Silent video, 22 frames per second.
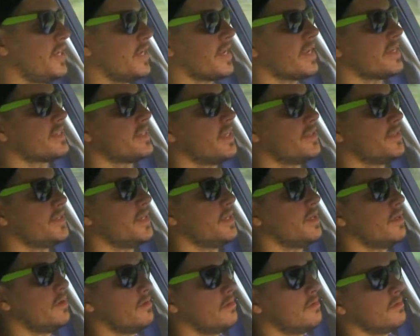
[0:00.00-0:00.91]
I guess that's
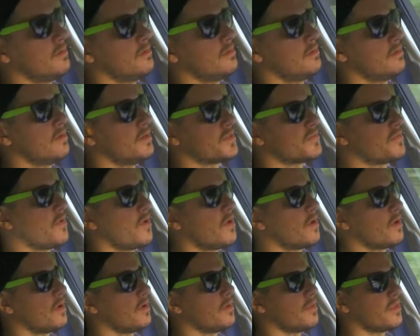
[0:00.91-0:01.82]
it thus
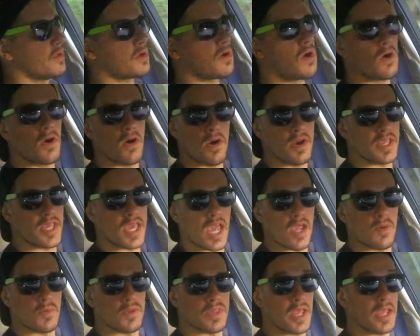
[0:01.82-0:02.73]
far. The car already
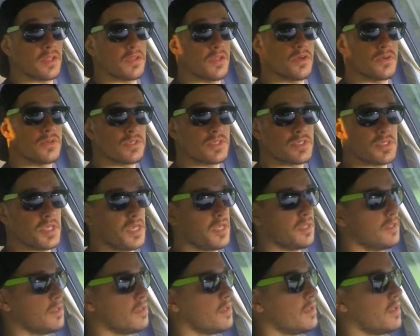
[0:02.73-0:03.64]
came with halos
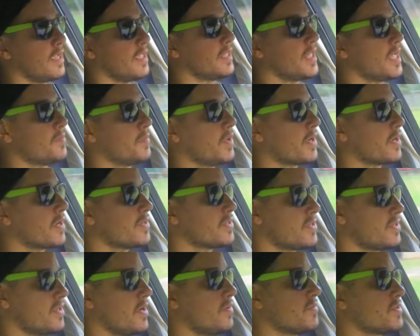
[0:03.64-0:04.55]
in the headlight
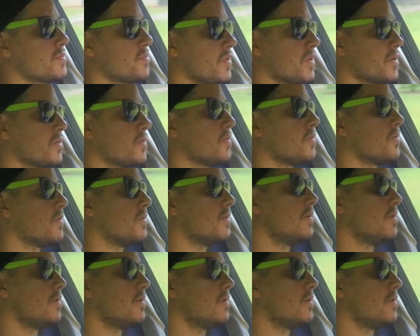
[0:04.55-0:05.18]
buckets, so that was pretty cool.